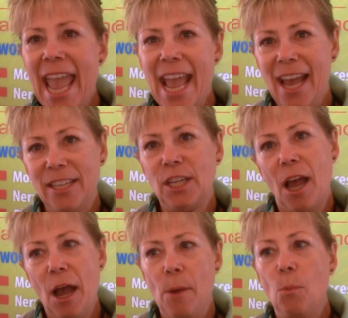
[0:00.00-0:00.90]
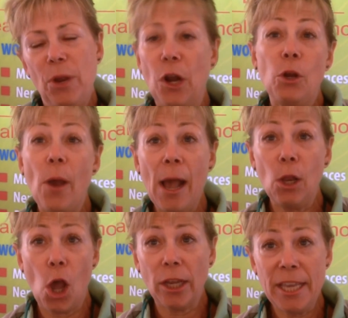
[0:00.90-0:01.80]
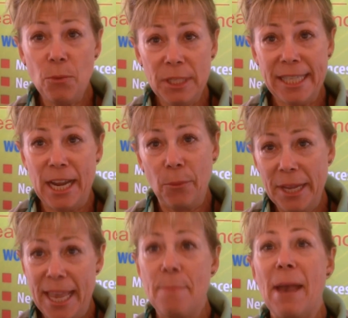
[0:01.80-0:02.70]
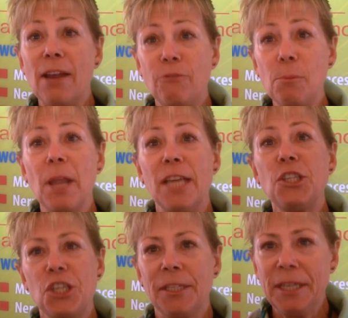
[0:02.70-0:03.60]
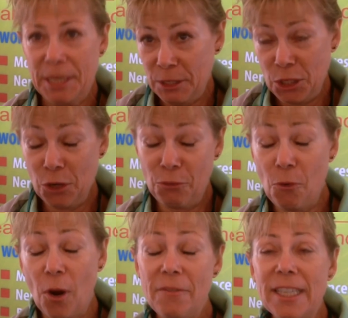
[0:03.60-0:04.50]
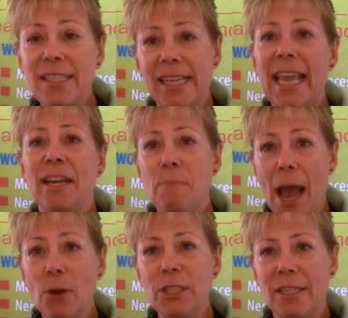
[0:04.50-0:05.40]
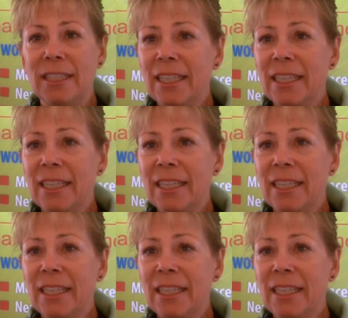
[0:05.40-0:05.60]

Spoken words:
And we don't know how long he was there. We came back from lunch, took 4 of us to get him out.